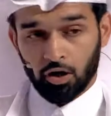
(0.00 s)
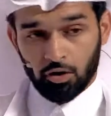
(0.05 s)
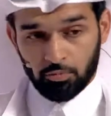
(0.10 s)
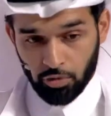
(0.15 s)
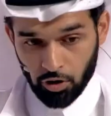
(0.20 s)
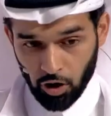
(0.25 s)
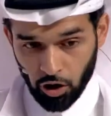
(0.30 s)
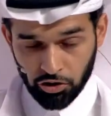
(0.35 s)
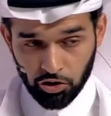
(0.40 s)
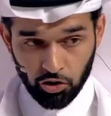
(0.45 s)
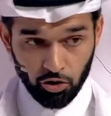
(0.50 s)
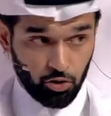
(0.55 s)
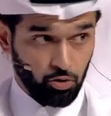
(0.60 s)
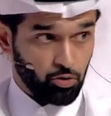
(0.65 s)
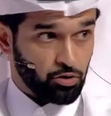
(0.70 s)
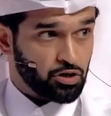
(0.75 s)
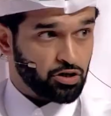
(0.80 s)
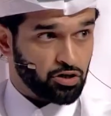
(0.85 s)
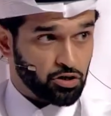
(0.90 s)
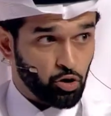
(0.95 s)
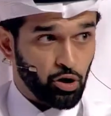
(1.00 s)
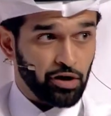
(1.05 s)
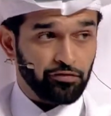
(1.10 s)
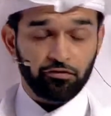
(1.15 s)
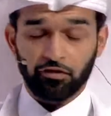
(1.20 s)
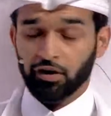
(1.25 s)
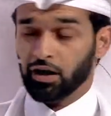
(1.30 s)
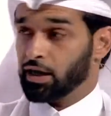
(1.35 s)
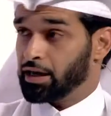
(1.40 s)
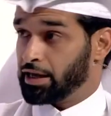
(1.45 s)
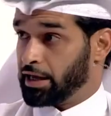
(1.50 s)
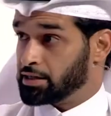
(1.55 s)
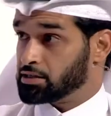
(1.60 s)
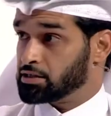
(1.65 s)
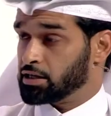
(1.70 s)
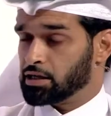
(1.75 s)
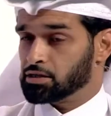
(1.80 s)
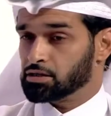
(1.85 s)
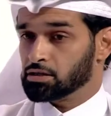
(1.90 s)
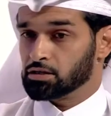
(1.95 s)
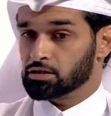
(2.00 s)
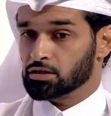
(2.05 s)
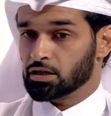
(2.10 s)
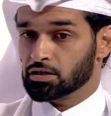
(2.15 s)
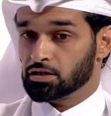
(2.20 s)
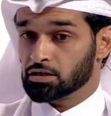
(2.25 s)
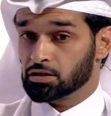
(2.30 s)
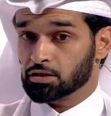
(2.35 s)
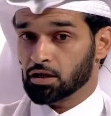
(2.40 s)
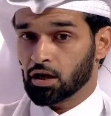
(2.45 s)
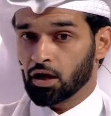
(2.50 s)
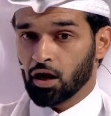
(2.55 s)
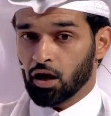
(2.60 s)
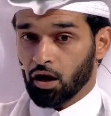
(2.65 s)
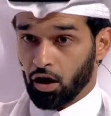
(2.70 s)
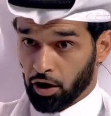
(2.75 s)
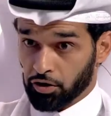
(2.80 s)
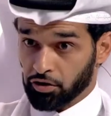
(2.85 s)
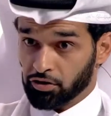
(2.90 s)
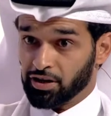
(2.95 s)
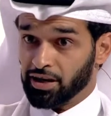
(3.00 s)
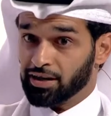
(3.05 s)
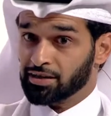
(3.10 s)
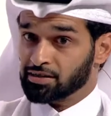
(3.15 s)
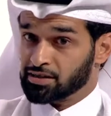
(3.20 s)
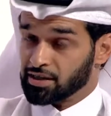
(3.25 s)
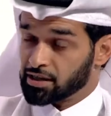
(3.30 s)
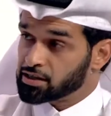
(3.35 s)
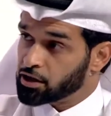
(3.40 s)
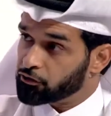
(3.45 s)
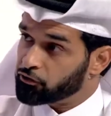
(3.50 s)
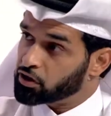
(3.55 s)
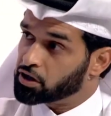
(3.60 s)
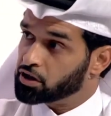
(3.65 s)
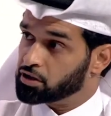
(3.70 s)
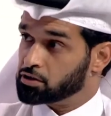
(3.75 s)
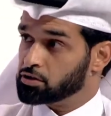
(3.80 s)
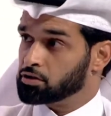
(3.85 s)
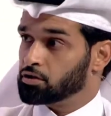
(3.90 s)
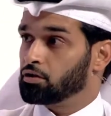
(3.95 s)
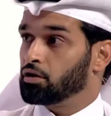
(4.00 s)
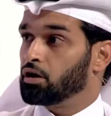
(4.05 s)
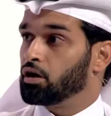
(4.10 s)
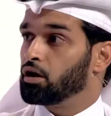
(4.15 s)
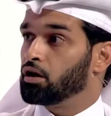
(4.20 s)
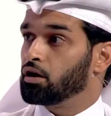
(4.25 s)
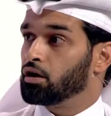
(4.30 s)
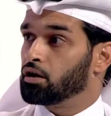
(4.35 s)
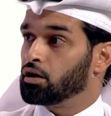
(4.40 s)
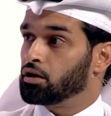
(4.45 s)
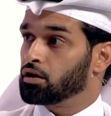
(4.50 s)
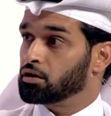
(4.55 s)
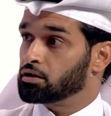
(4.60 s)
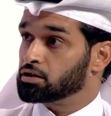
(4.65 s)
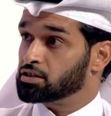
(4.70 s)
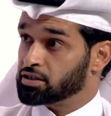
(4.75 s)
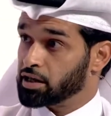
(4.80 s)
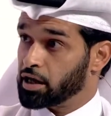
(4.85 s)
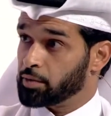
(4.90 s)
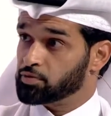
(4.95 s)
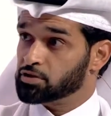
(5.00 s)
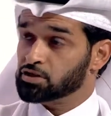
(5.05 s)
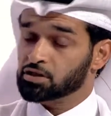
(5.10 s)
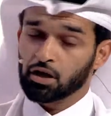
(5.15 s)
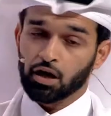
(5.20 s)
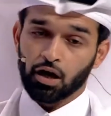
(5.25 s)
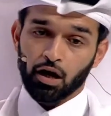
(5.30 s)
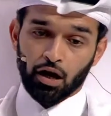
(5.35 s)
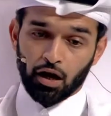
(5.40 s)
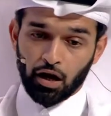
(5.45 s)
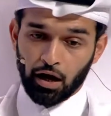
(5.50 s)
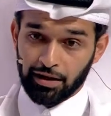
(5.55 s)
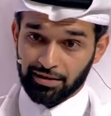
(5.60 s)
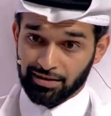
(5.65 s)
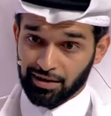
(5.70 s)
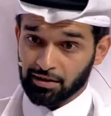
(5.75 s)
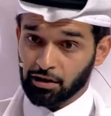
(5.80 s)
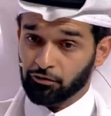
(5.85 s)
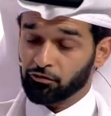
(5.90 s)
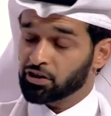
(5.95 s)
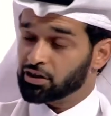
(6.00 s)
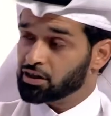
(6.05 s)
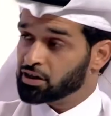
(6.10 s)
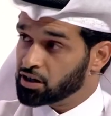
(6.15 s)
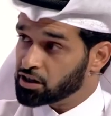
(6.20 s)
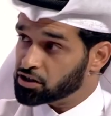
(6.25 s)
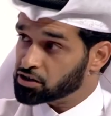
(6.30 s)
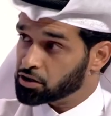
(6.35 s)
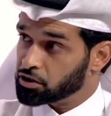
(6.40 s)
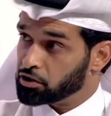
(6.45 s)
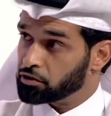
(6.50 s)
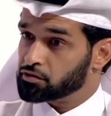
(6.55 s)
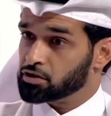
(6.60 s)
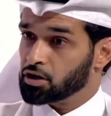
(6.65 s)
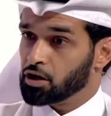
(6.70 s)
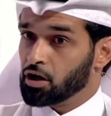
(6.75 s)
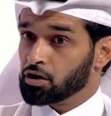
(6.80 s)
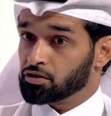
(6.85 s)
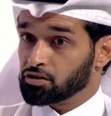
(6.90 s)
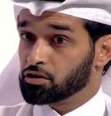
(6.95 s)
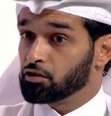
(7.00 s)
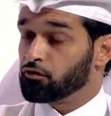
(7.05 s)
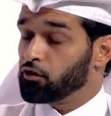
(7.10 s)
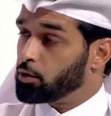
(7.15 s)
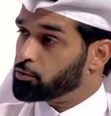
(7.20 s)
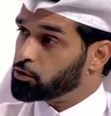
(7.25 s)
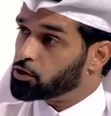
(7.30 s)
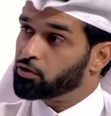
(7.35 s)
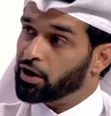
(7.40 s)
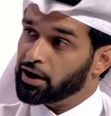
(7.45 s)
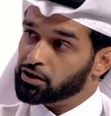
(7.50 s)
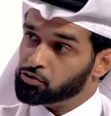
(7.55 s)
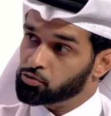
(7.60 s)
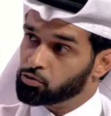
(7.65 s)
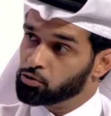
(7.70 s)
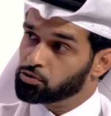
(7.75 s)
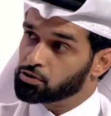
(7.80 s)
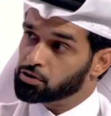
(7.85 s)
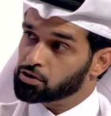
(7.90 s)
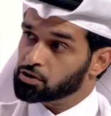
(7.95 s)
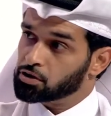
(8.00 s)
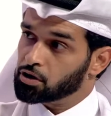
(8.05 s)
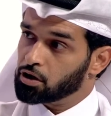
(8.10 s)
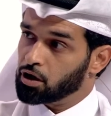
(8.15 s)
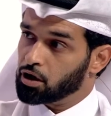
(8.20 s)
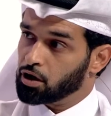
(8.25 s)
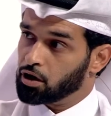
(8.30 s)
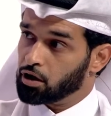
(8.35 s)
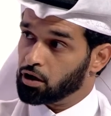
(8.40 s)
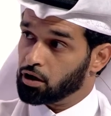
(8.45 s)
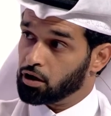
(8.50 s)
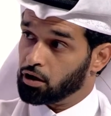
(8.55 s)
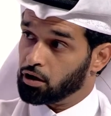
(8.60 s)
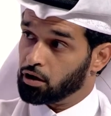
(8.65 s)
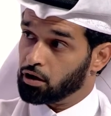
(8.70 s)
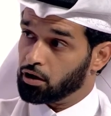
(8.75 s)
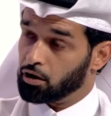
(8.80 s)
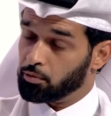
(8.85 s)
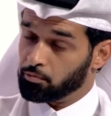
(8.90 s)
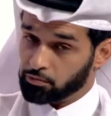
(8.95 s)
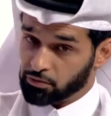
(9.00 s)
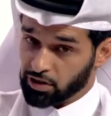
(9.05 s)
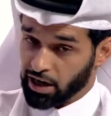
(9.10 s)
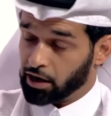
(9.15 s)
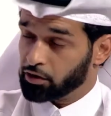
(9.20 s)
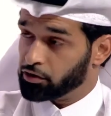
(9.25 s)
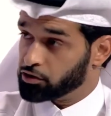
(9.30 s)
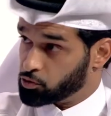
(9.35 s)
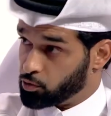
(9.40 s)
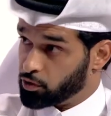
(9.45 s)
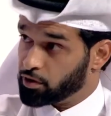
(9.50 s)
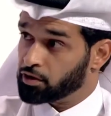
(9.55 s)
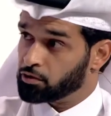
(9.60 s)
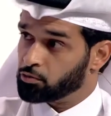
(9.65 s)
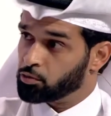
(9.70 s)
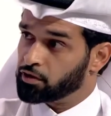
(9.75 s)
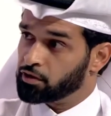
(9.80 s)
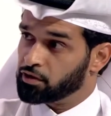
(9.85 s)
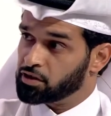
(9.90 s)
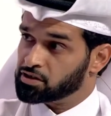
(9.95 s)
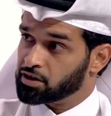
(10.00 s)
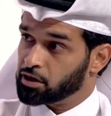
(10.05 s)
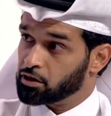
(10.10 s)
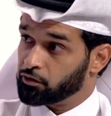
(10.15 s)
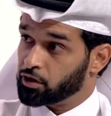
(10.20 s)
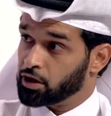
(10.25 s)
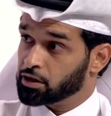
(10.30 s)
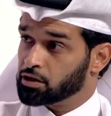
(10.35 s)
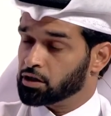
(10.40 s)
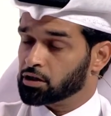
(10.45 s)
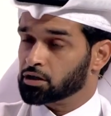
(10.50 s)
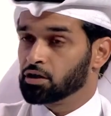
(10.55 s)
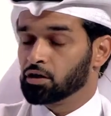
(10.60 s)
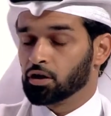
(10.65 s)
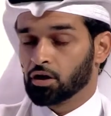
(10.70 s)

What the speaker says: But also, UFA is undertaking significant steps and significant initiatives to develop the grassroots talents within the state of Qatar.